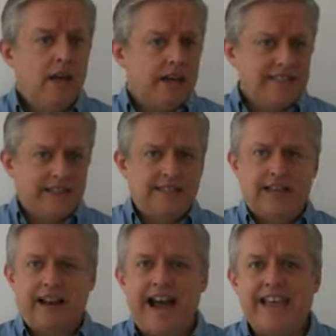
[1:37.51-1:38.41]
As I
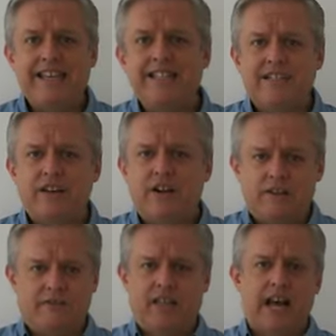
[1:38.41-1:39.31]
said, I consider it
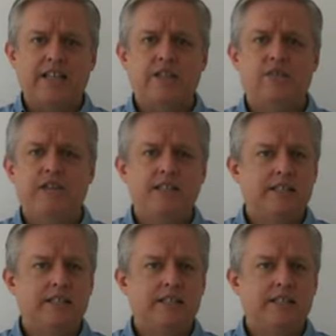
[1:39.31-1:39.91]
a philosophy,